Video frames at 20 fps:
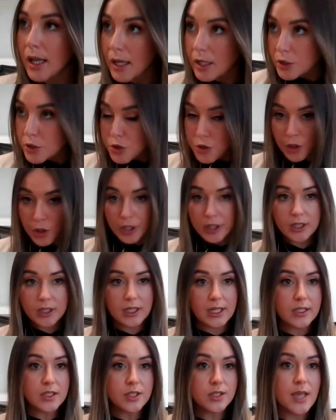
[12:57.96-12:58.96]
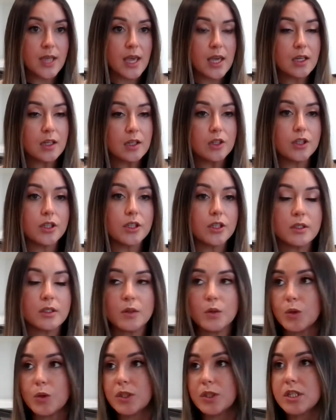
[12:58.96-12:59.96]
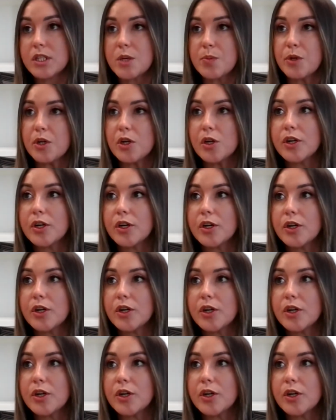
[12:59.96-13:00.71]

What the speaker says: And so let's take a look, or a deeper look, at